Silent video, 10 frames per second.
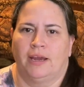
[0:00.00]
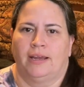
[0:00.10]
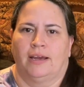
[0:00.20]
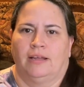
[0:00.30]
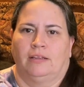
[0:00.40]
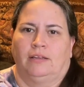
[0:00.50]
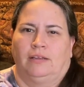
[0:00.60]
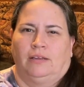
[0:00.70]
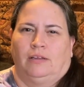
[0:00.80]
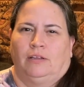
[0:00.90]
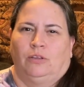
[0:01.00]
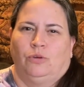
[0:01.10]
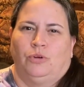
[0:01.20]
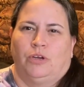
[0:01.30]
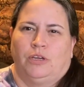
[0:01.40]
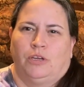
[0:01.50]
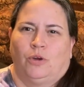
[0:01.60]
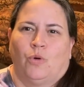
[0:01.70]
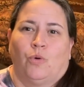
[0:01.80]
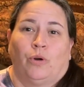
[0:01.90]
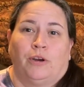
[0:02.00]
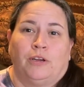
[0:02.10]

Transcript: I got Luna in the corner